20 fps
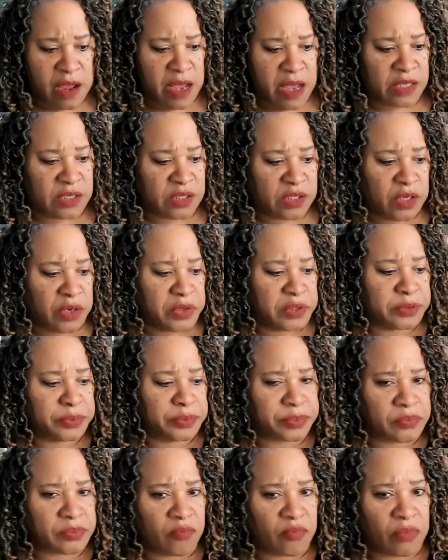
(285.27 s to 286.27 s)
And
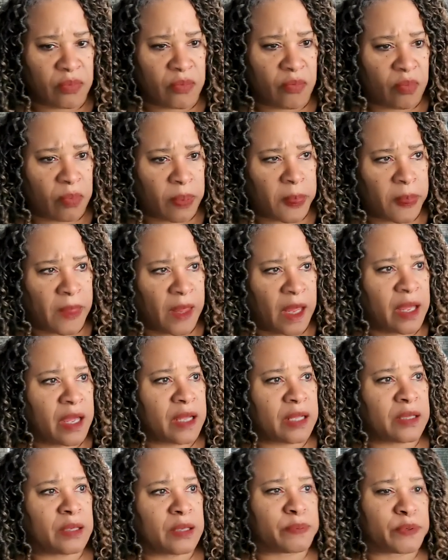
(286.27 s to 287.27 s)
so
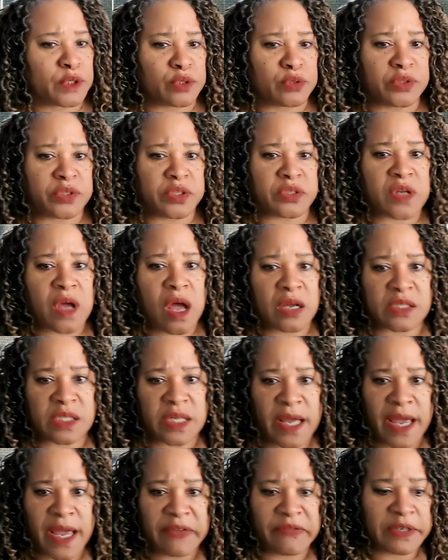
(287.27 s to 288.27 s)
the producer talks
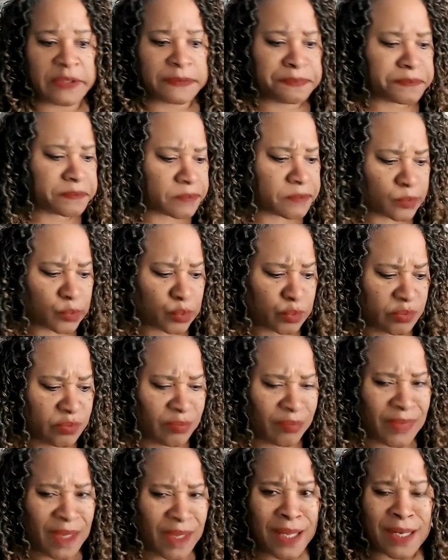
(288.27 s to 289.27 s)
to Haven
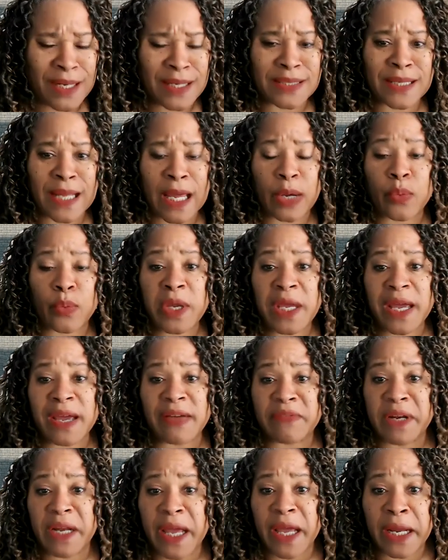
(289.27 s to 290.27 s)
and he's like, we
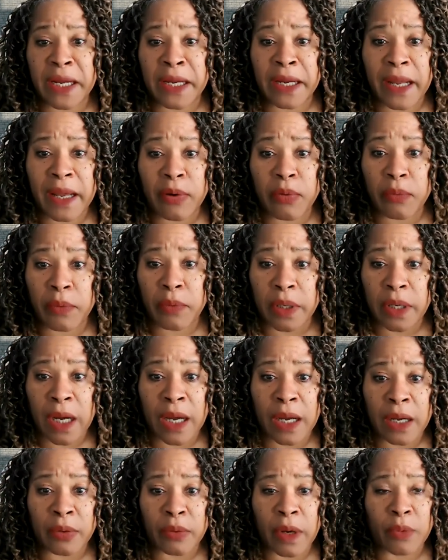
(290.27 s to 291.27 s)
haven't had network
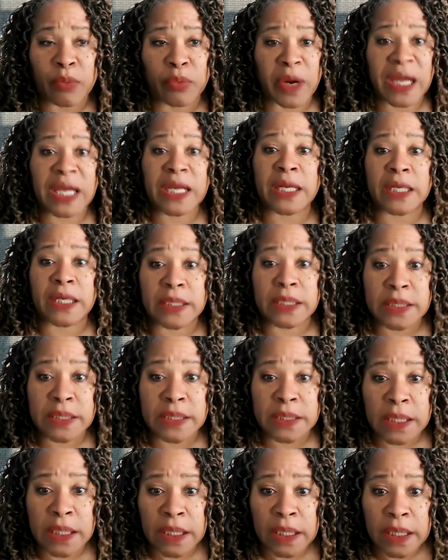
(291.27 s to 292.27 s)
uh, uh,
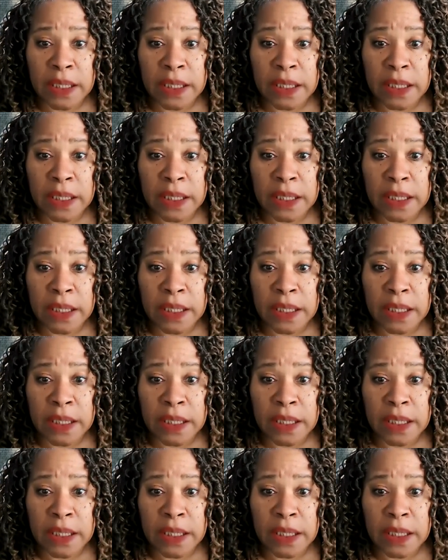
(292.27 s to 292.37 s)
ratings